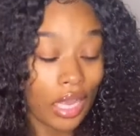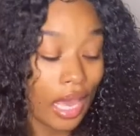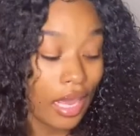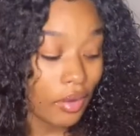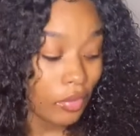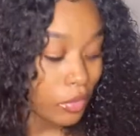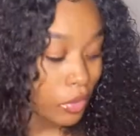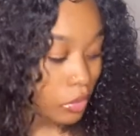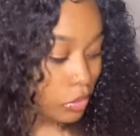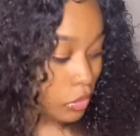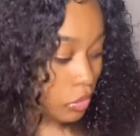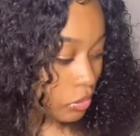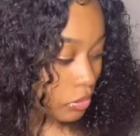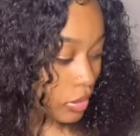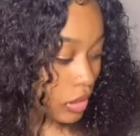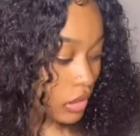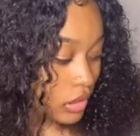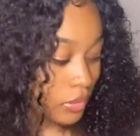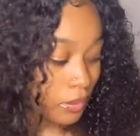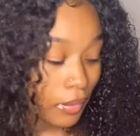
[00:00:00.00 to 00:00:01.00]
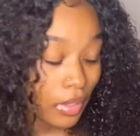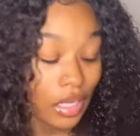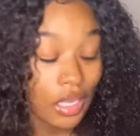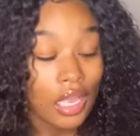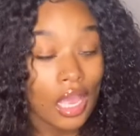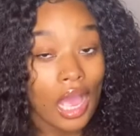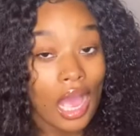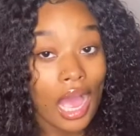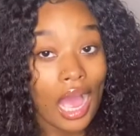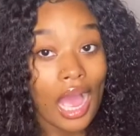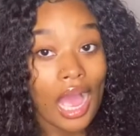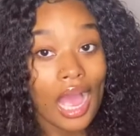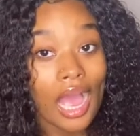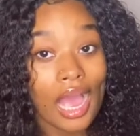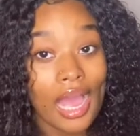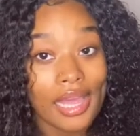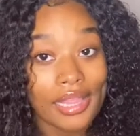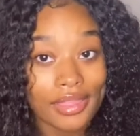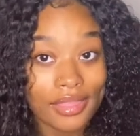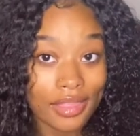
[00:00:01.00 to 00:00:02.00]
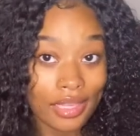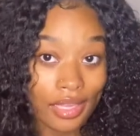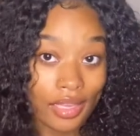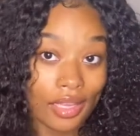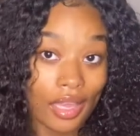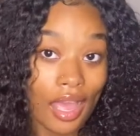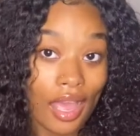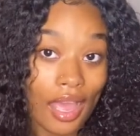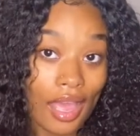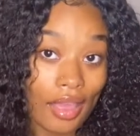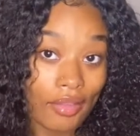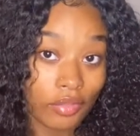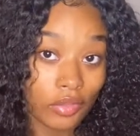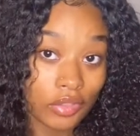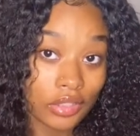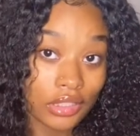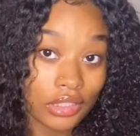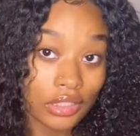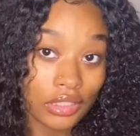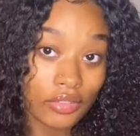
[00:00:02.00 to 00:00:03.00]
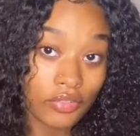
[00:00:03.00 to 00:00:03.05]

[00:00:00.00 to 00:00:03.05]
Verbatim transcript: I don't know too much, but I think I had 3C,